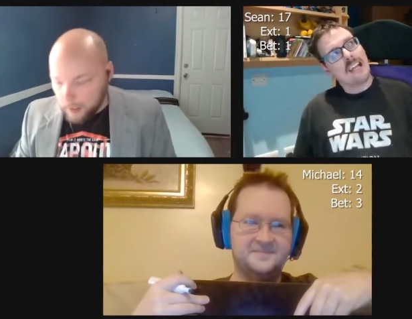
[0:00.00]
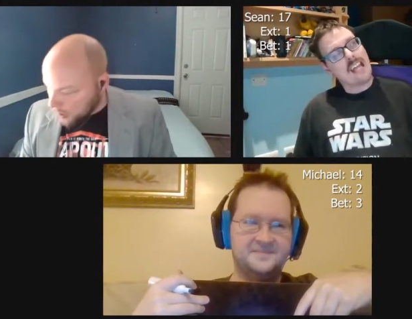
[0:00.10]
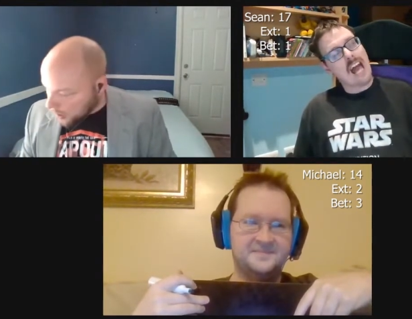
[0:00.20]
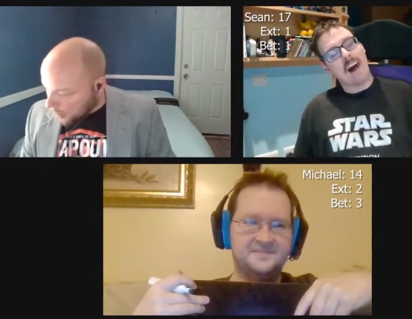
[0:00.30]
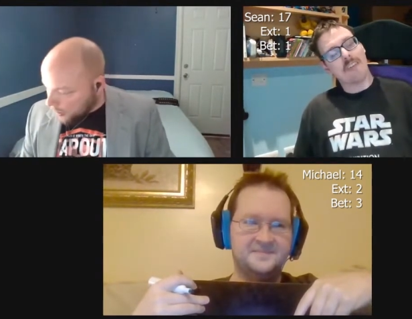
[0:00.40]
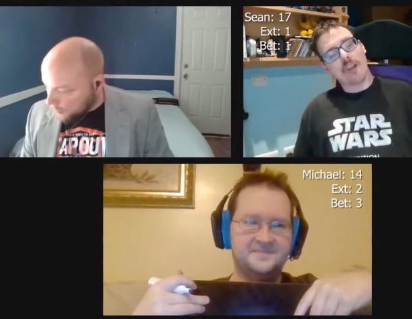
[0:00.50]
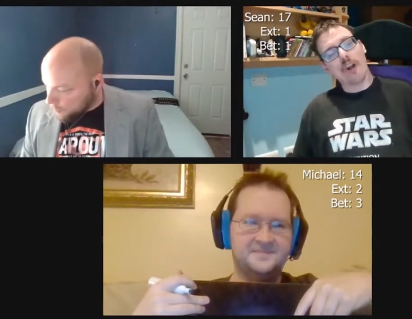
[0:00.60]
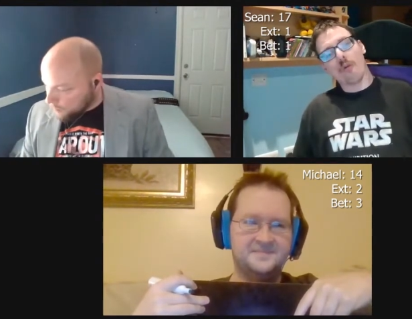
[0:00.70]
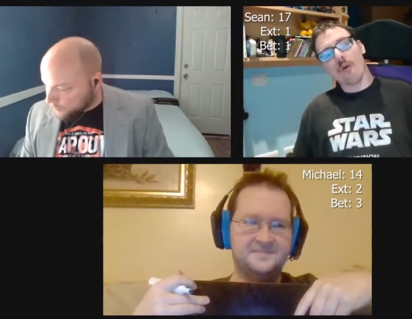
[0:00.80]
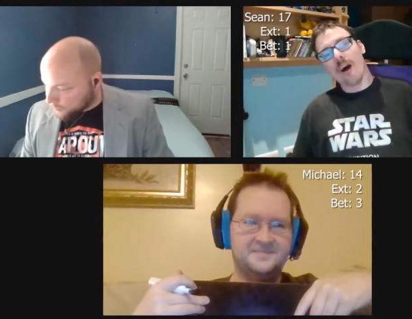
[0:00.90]
Speaker 1: Yeah, um,
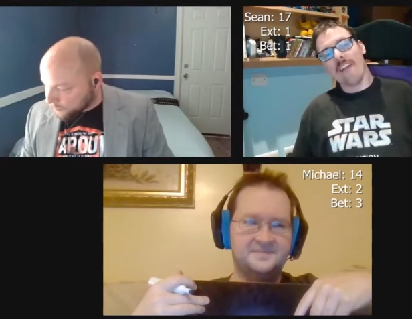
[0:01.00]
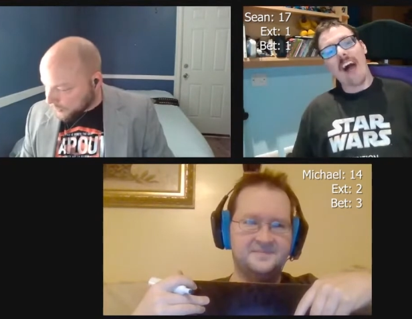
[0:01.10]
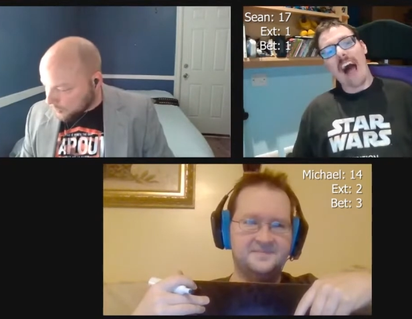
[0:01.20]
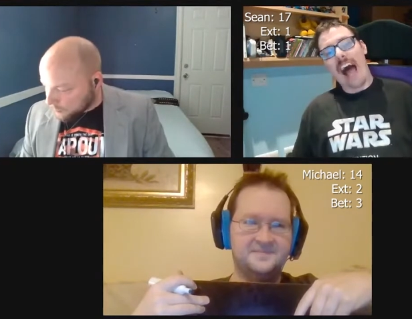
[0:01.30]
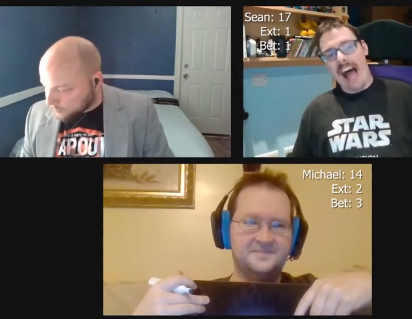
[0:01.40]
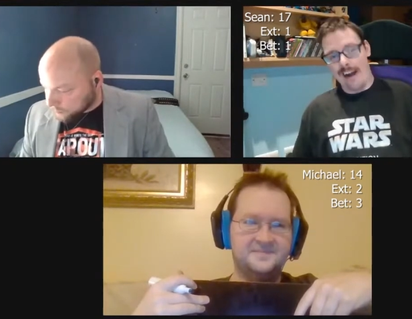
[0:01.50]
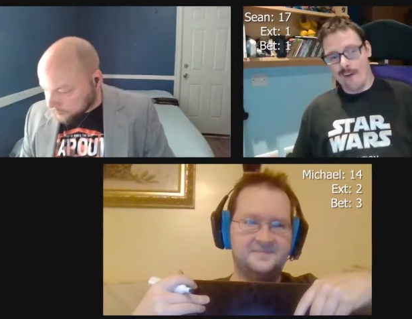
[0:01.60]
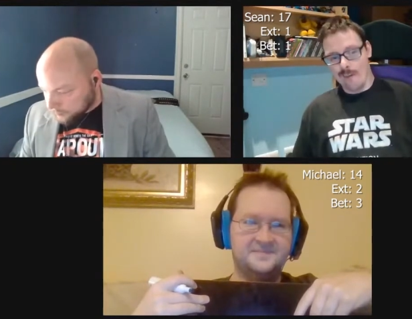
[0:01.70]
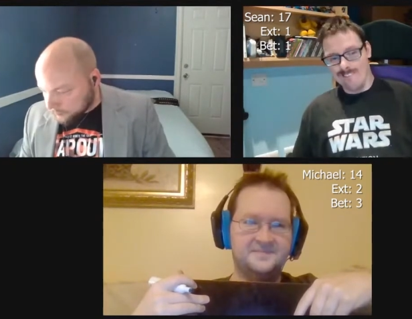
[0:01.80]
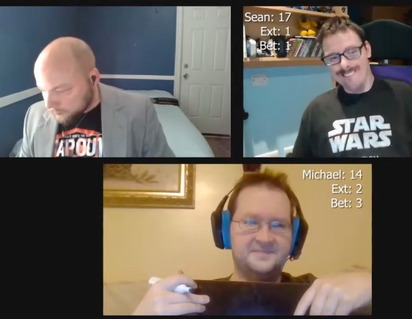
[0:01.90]

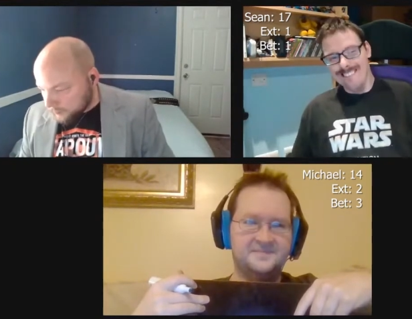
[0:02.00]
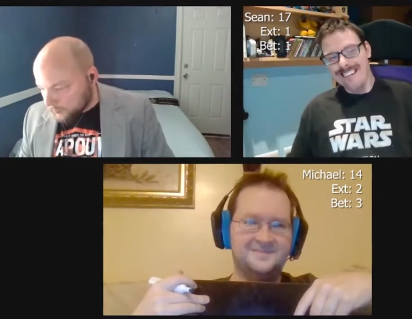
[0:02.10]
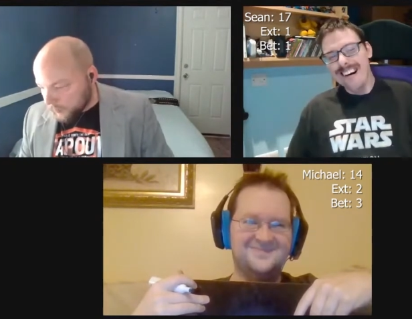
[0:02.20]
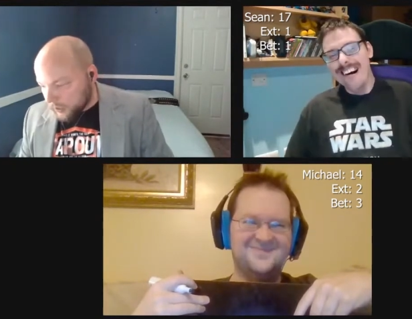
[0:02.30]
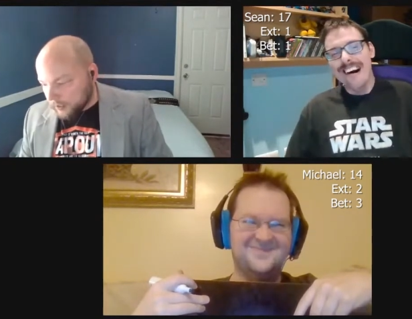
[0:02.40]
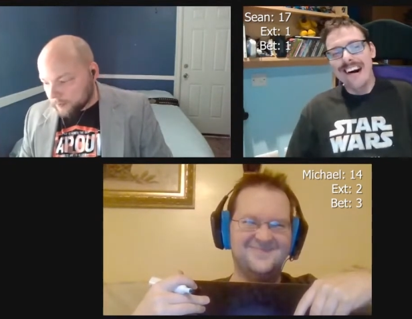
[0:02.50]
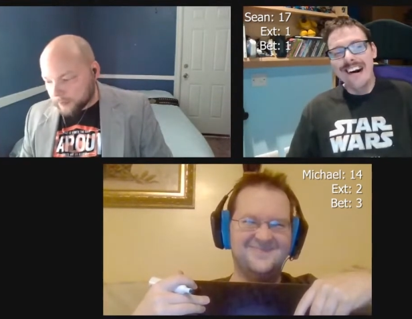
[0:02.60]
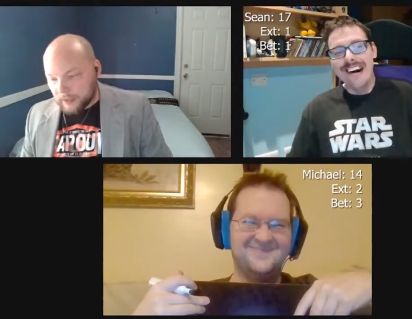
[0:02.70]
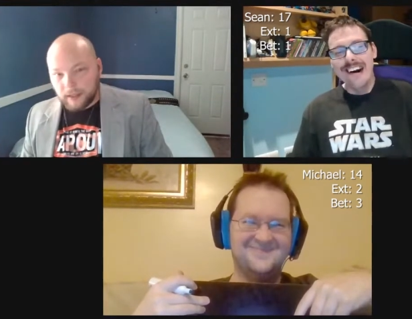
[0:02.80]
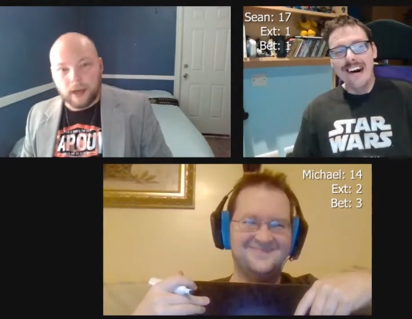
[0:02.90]
that.
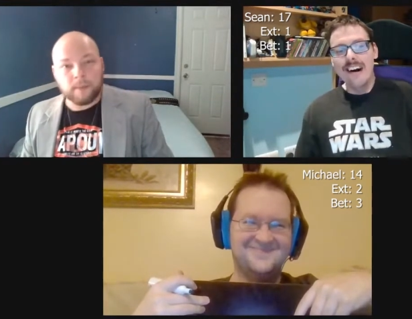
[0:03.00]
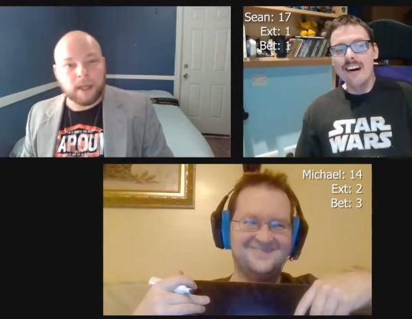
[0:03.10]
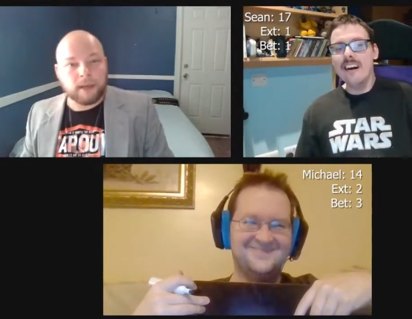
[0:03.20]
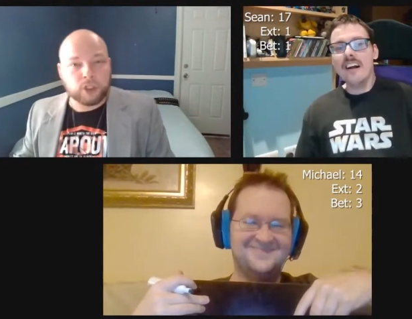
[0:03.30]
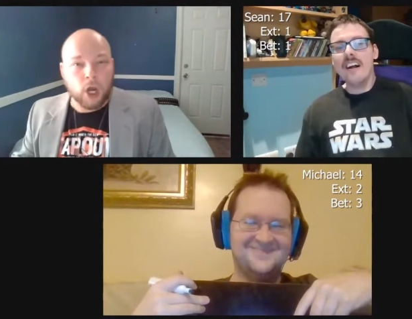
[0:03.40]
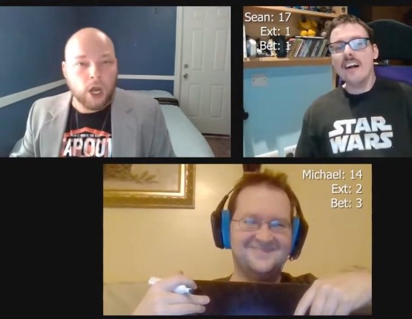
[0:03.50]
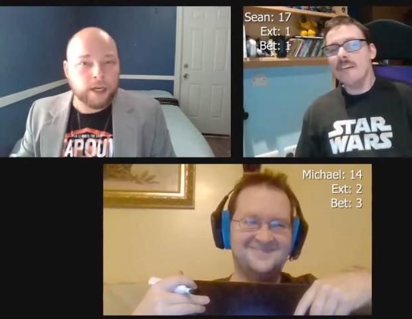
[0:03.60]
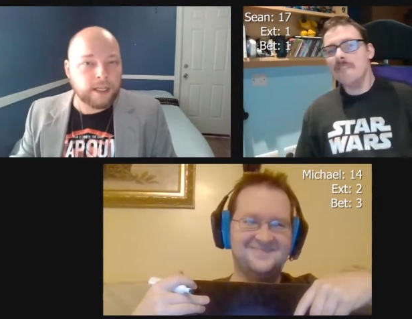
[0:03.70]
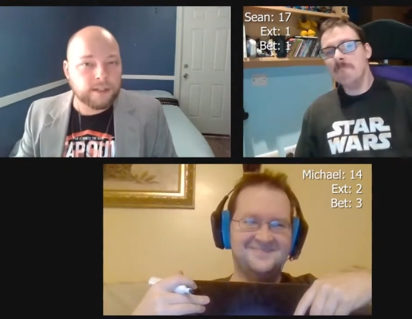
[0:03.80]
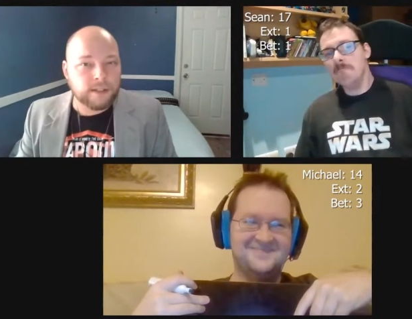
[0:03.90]
Yeah. If
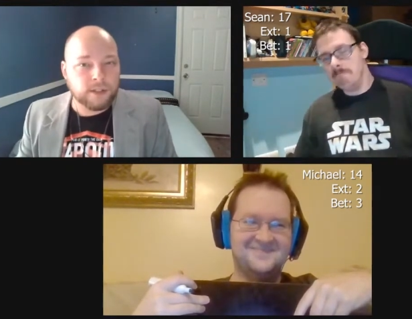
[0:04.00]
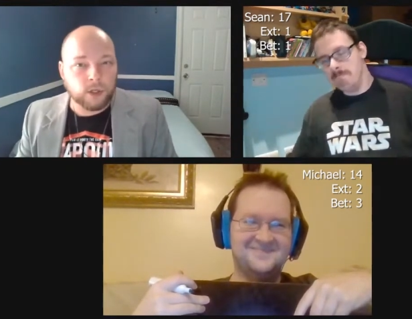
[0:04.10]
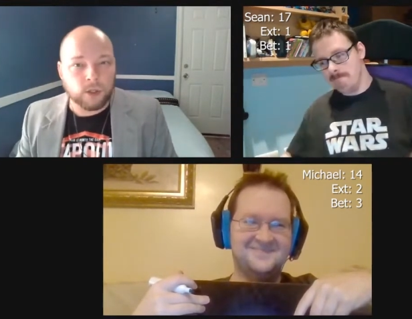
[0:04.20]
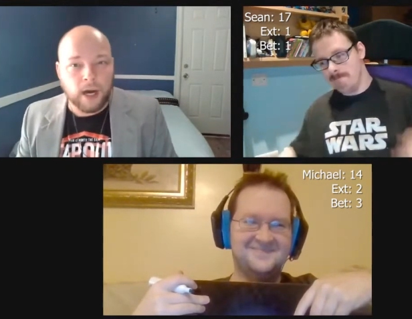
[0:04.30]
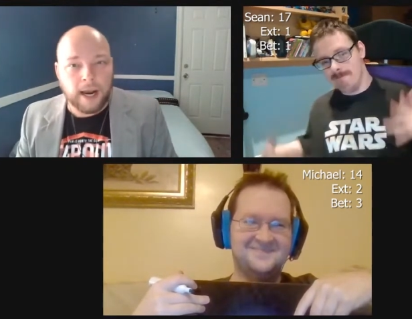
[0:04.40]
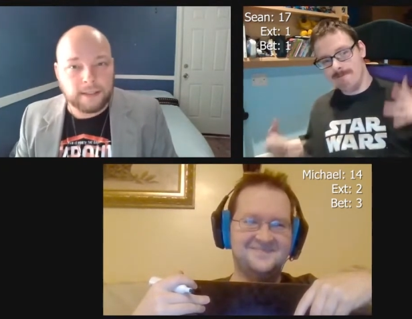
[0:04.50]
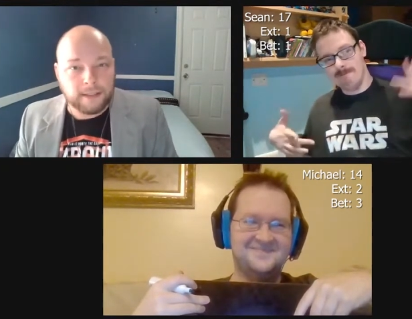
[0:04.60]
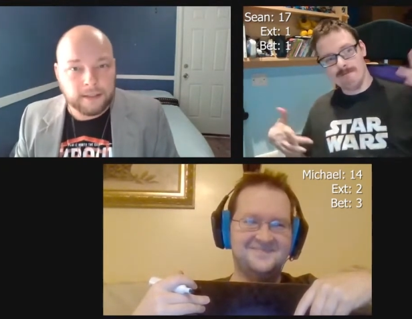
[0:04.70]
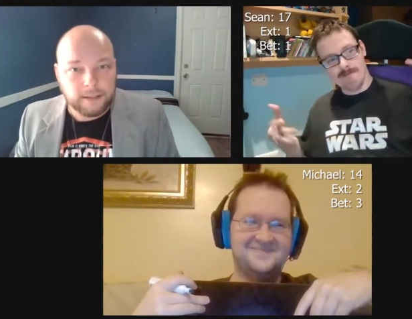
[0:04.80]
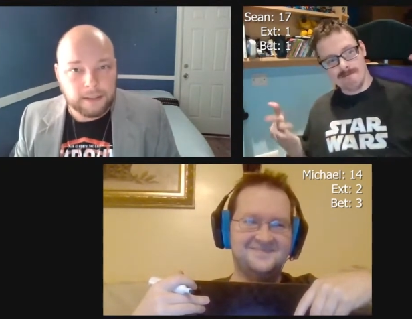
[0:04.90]
Sean gets this
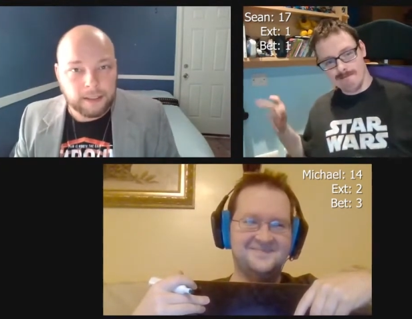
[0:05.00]
correct,